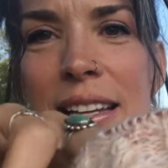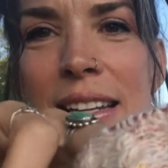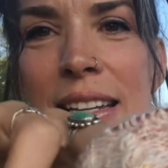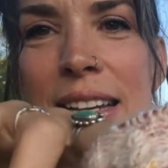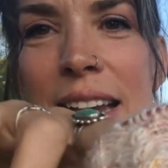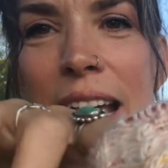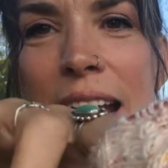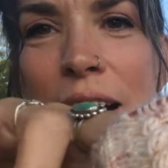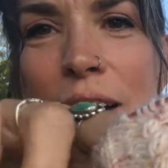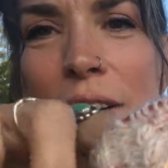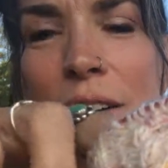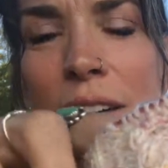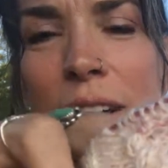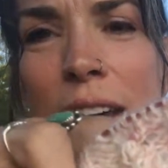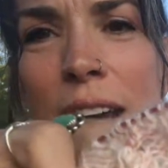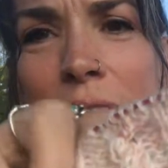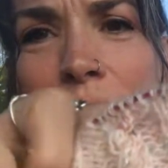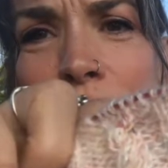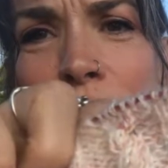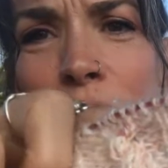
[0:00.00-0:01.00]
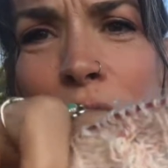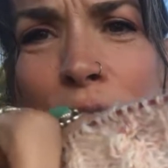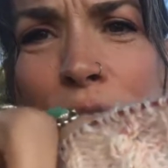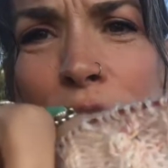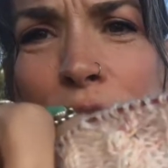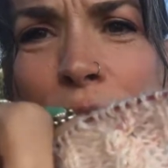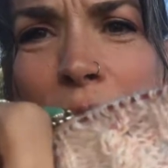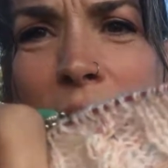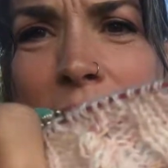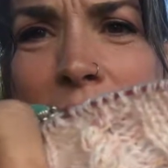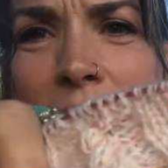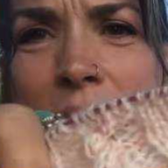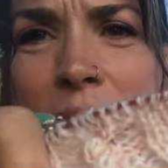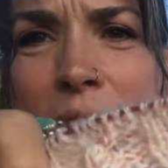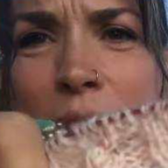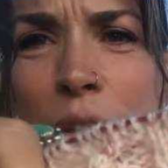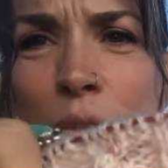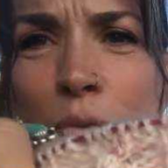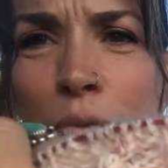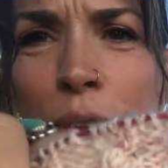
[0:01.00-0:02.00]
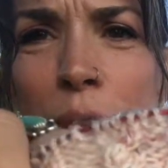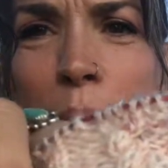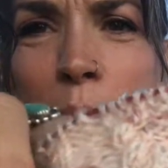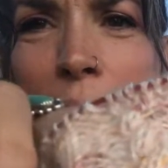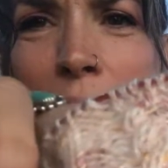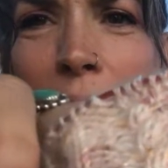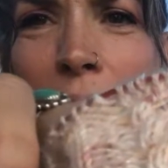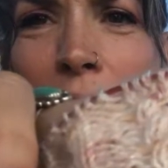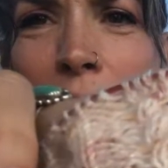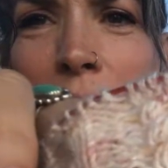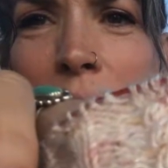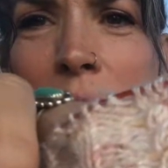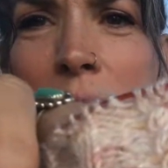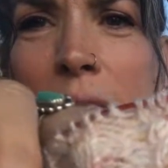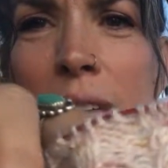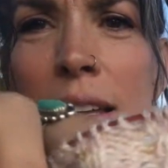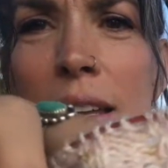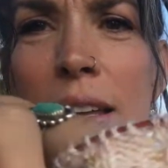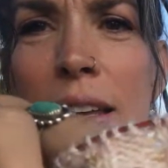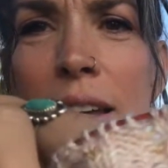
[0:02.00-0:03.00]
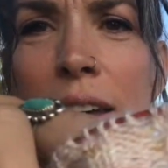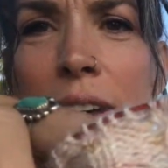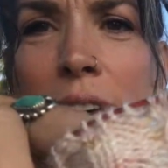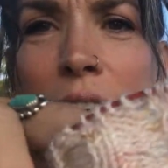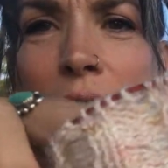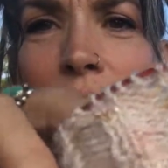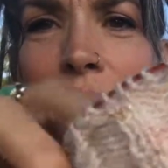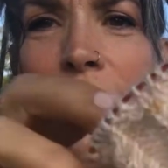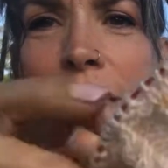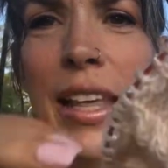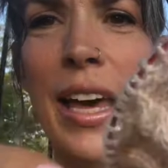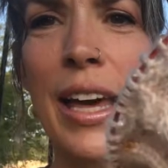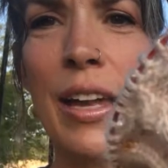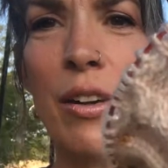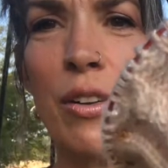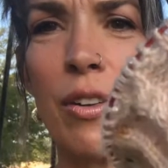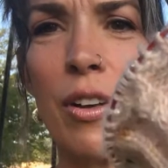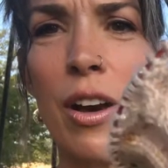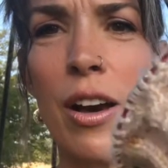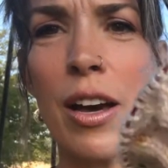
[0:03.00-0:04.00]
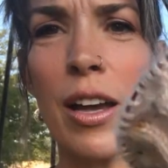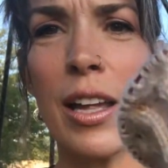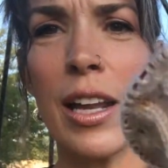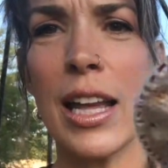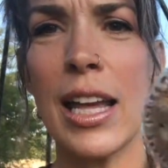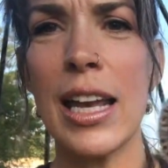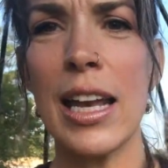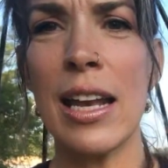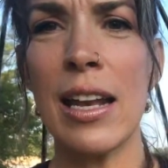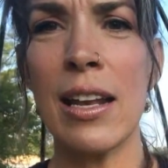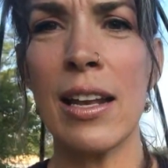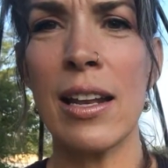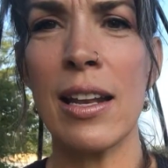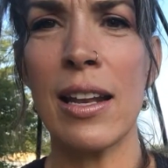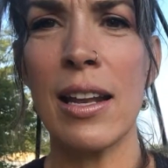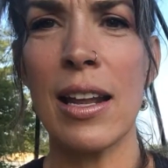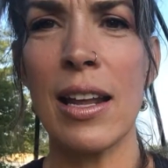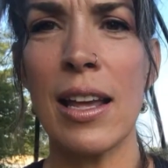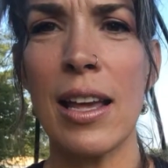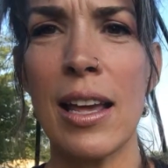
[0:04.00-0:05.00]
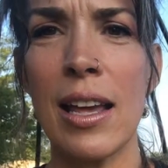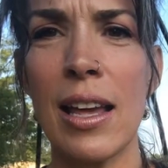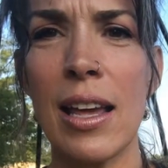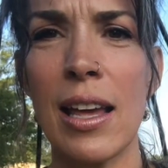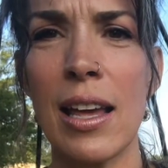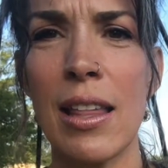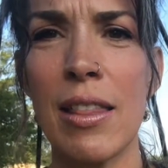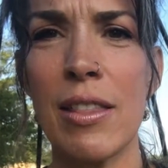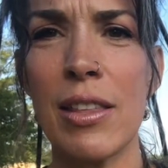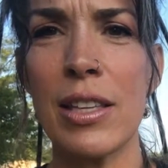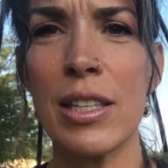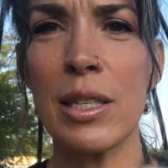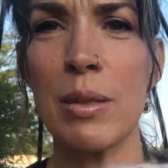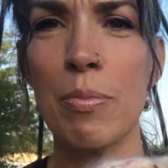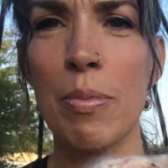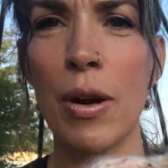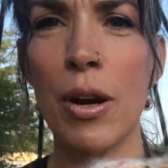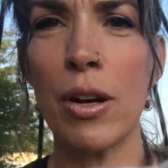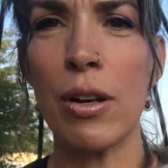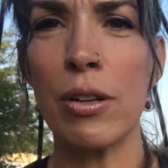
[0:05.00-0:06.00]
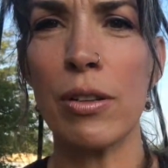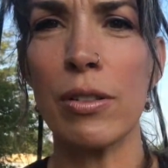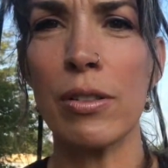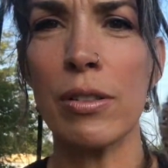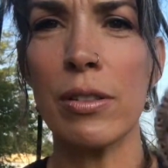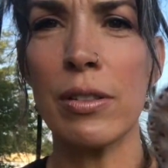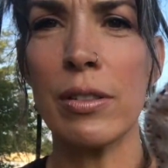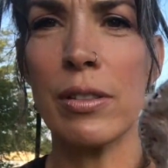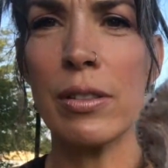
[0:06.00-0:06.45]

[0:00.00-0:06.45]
Now, I don't know if you can see the ribbing on that or not, and the sparkle,